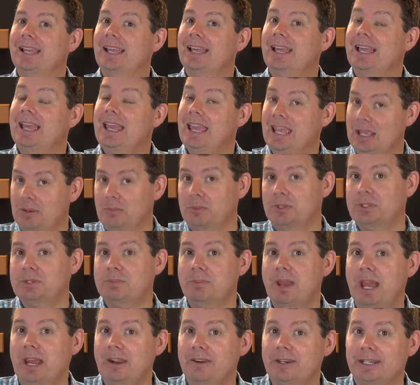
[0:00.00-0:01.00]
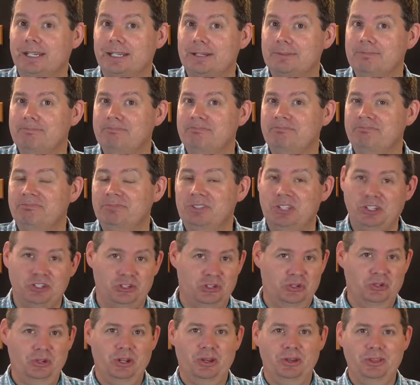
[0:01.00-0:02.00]
He was married. Did
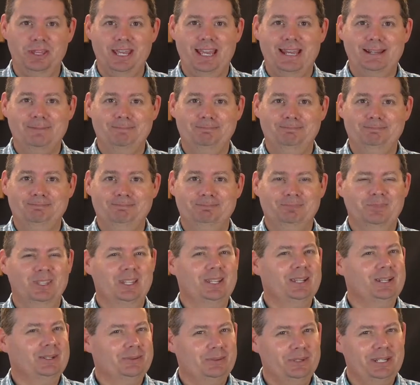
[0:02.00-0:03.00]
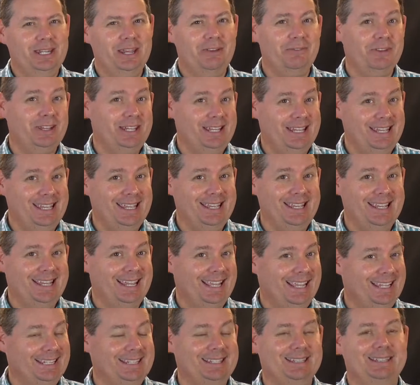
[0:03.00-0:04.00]
you know that? We never hear
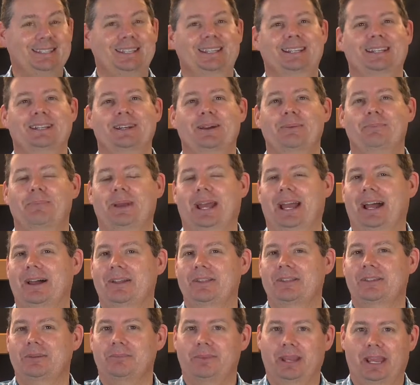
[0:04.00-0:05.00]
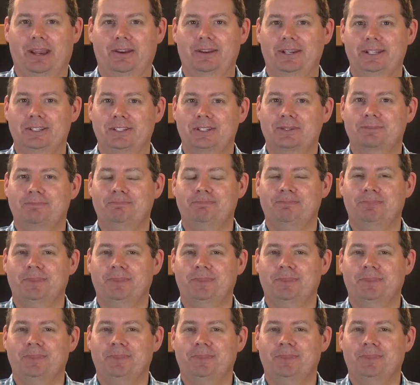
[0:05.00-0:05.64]
anything about the marriage.